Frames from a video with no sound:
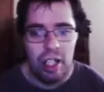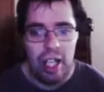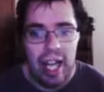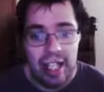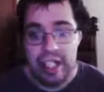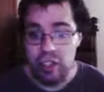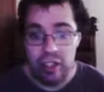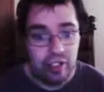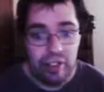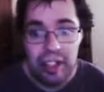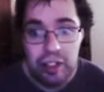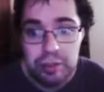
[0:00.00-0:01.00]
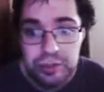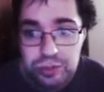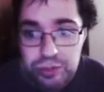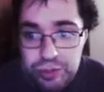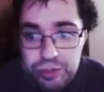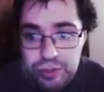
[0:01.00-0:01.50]
And here it is right here.
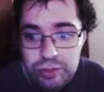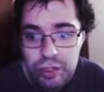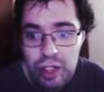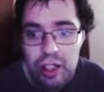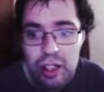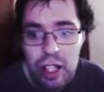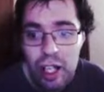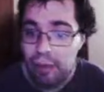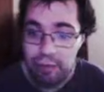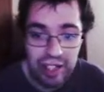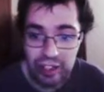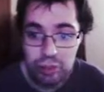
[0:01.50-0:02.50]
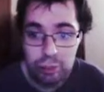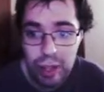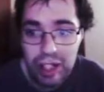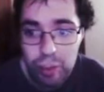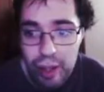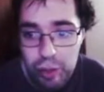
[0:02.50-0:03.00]
In fact, here's
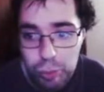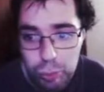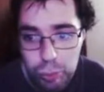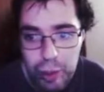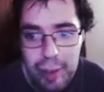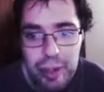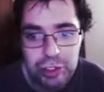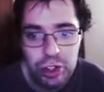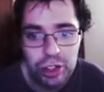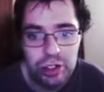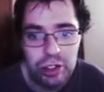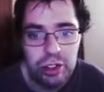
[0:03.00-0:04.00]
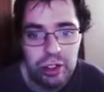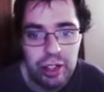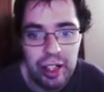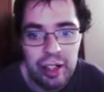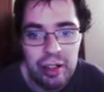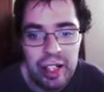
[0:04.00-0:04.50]
a primary structure,
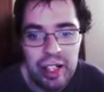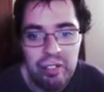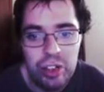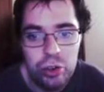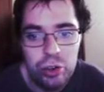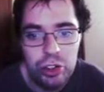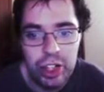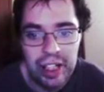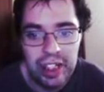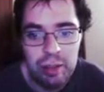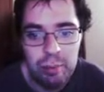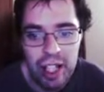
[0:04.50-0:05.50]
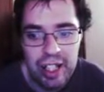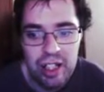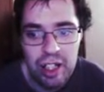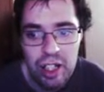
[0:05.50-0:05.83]
the individual chains combined.